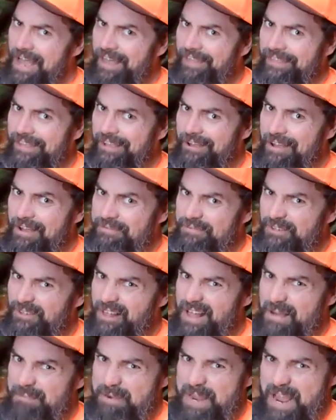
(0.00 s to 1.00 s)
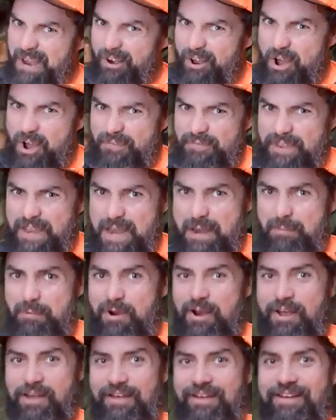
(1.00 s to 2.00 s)
I think I'll have to climb down off
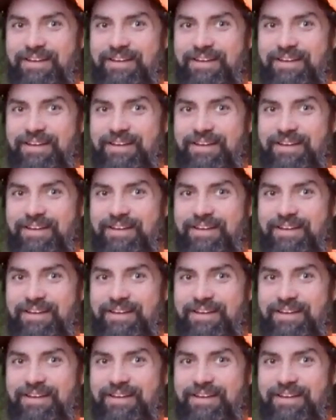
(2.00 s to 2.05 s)
camera.